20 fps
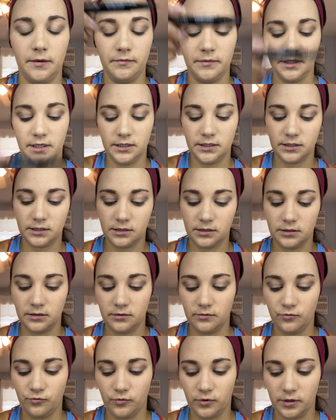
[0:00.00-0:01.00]
This
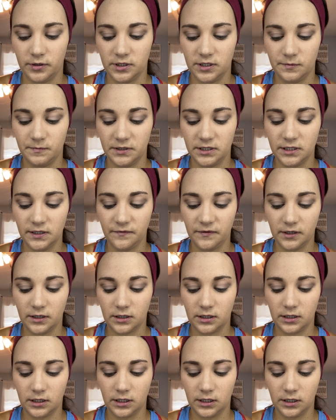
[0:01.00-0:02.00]
one
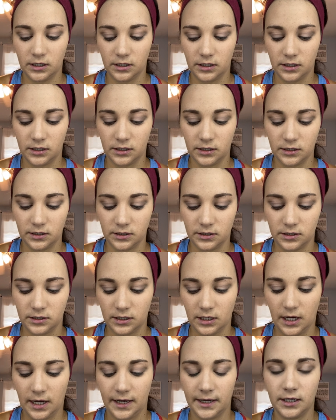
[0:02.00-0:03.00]
specifically is
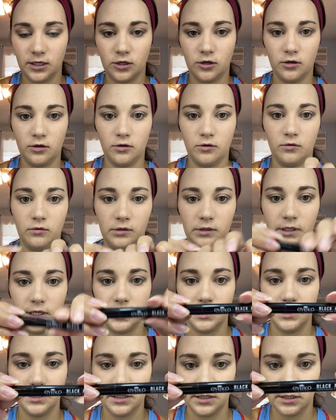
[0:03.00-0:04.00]
Ico
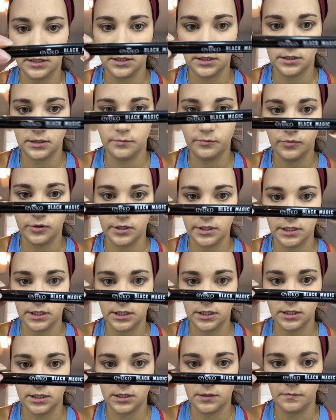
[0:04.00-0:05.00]
London
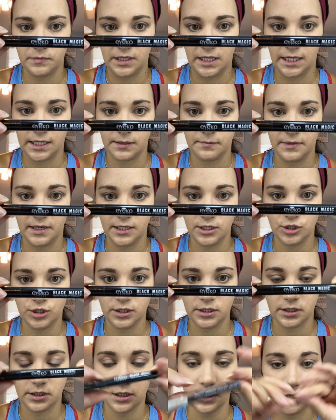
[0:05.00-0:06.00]
brand, Black
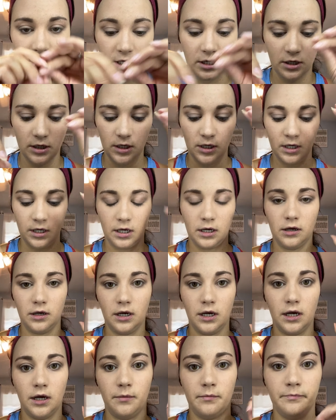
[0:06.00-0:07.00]
Magic.
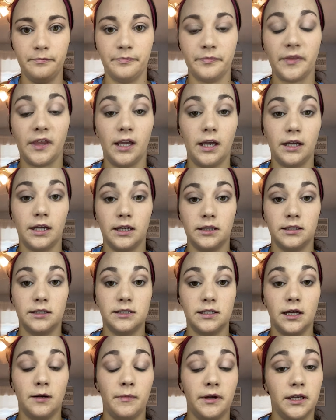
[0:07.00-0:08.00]
I got
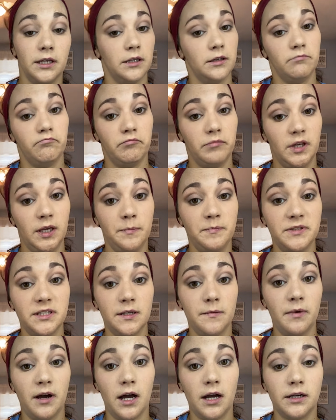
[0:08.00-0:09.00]
this out of my
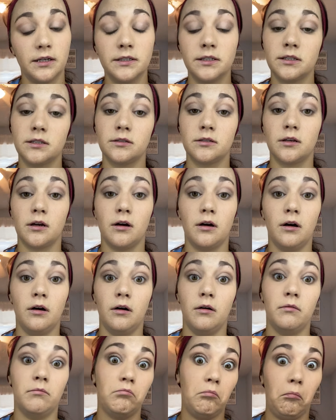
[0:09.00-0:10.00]
Ipsy box.
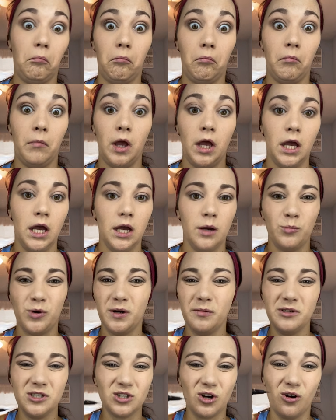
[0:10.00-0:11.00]
So
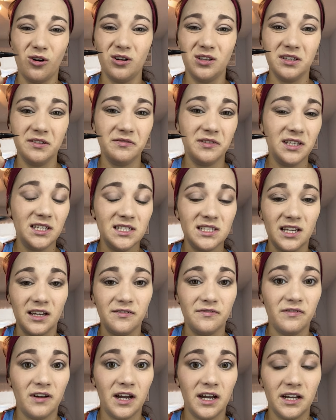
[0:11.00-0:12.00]
pretty much all of these, I
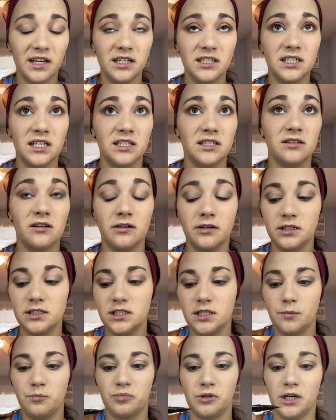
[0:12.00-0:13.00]
find, as long as
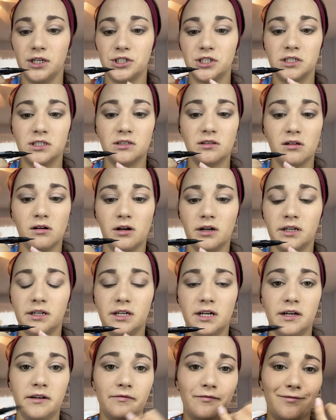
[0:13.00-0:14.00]
the brush is long
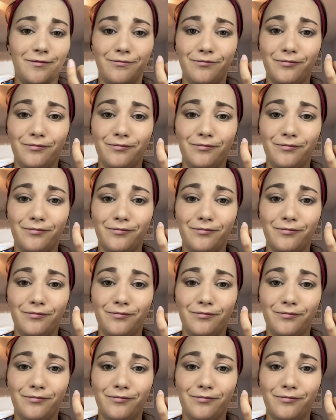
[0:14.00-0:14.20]
enough,